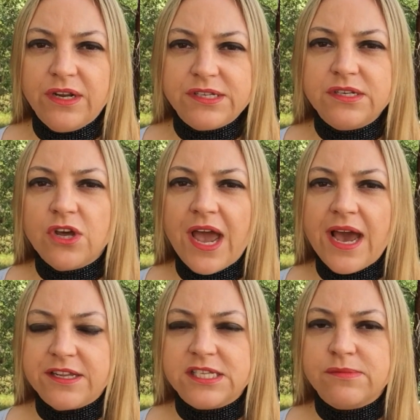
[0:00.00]
didn't know how
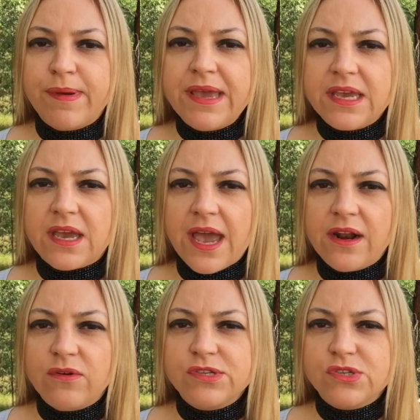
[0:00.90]
to speak,
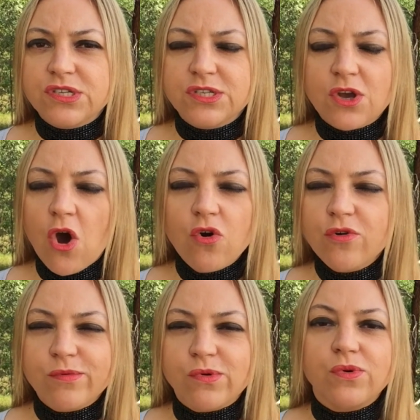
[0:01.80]
and it was just
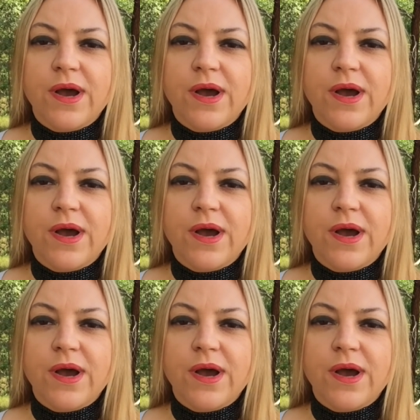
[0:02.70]
horrible.